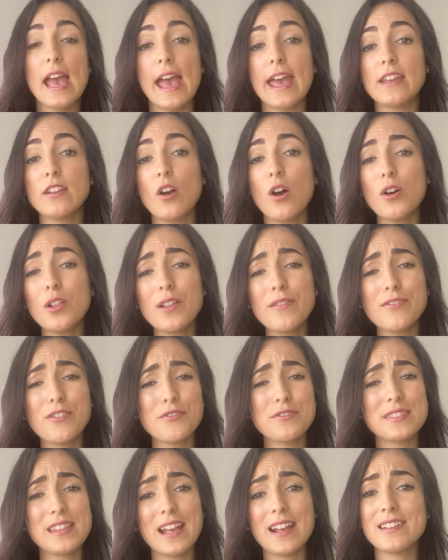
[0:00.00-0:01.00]
and all of
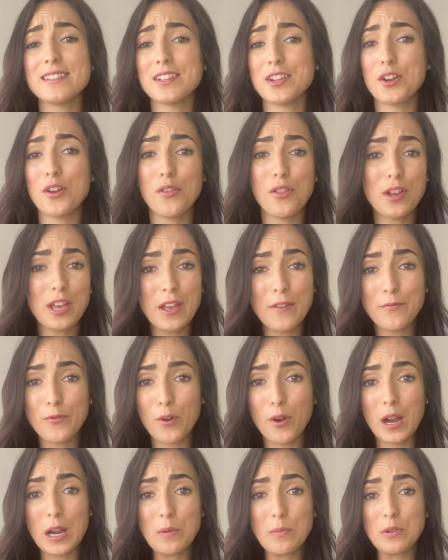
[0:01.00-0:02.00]
those things that you're looking
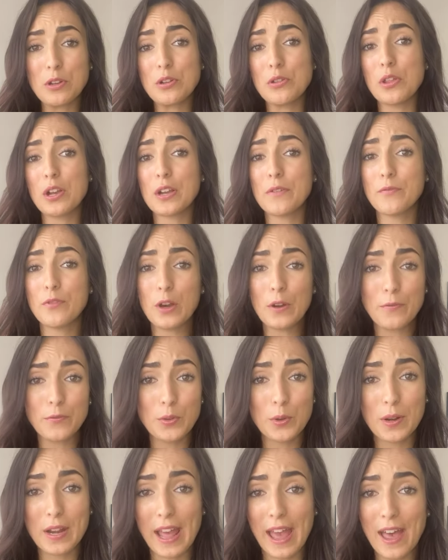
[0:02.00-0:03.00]
for when you're looking for a
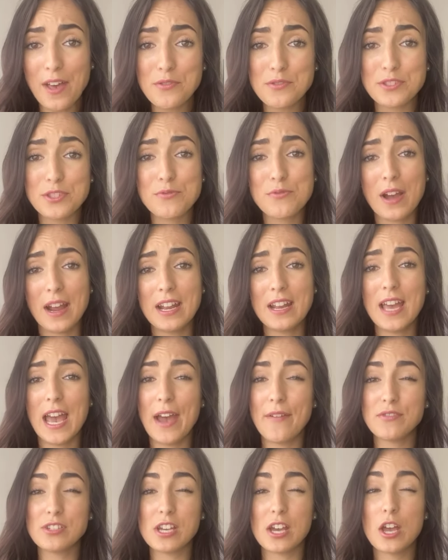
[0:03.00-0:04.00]
Florida house. You kind of
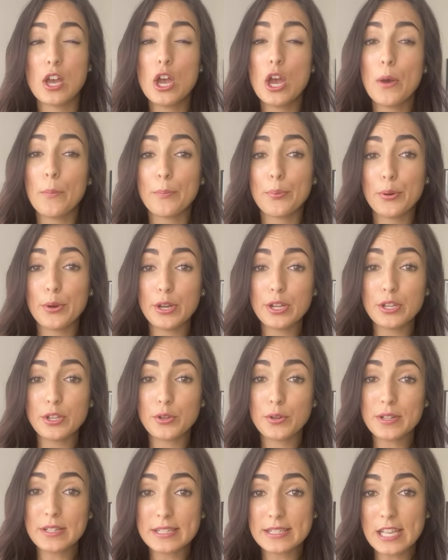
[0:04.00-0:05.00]
have to put
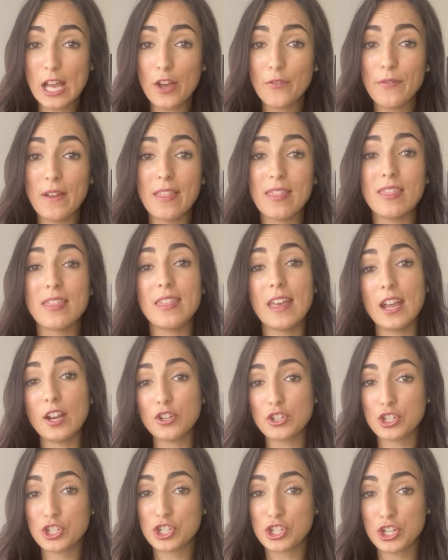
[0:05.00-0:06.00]
yourself in
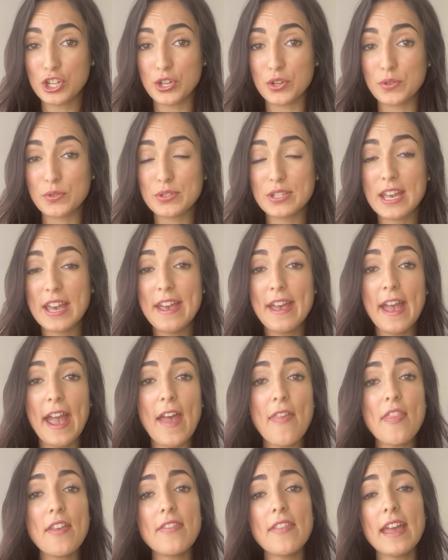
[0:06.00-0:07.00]
their shoes.
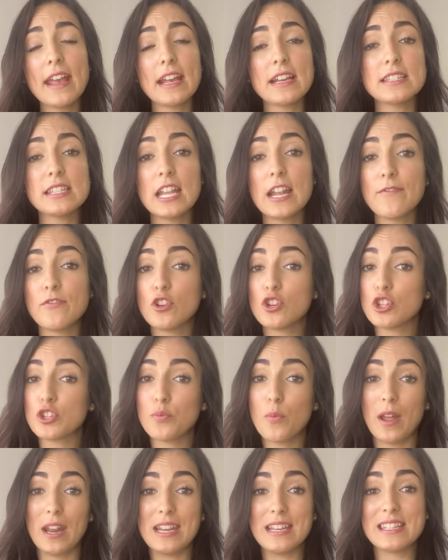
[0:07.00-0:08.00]
And then, like I said, if you're just
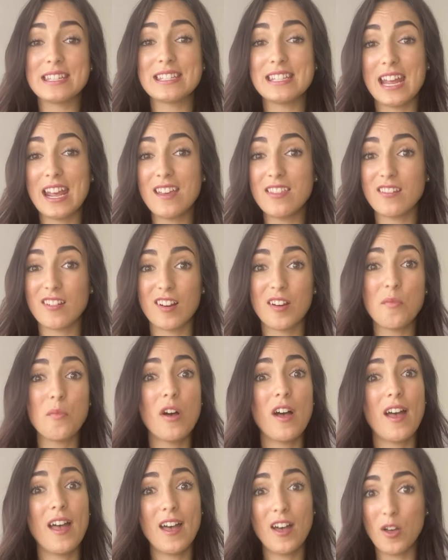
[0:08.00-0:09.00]
wanting to stay there, it will
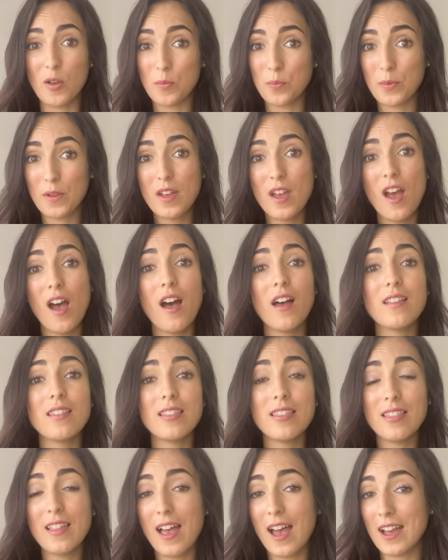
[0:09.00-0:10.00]
help a
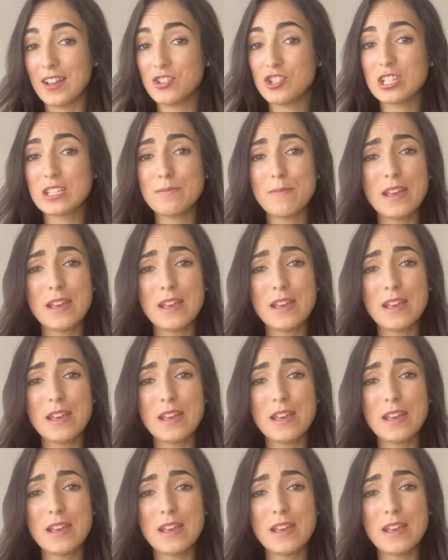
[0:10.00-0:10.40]
lot. Just